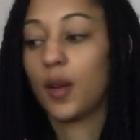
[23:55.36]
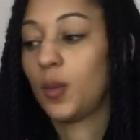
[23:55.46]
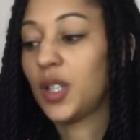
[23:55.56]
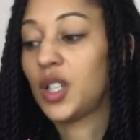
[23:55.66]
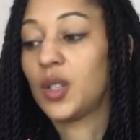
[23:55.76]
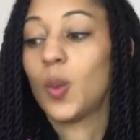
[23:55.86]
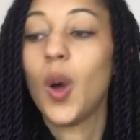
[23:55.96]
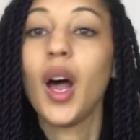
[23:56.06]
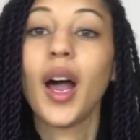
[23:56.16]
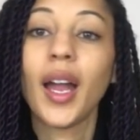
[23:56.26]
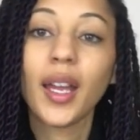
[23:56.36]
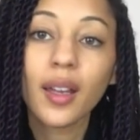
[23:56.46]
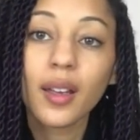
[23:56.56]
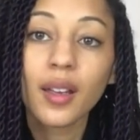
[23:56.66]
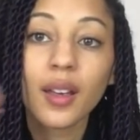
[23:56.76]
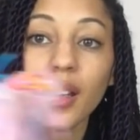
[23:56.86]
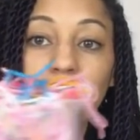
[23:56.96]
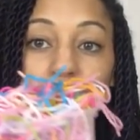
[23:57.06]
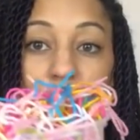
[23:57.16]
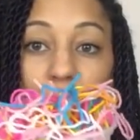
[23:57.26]
which is why
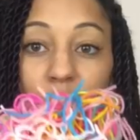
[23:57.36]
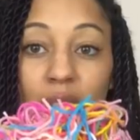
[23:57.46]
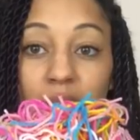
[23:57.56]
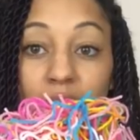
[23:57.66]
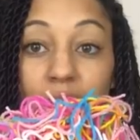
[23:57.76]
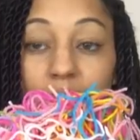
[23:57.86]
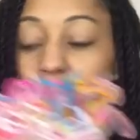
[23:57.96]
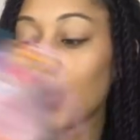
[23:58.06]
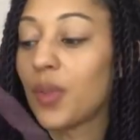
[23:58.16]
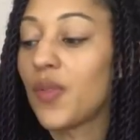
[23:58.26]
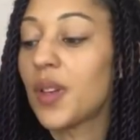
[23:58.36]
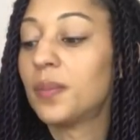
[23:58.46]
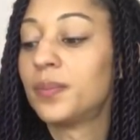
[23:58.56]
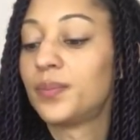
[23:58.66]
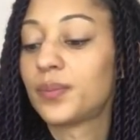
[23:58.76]
I've got an entire tub of them.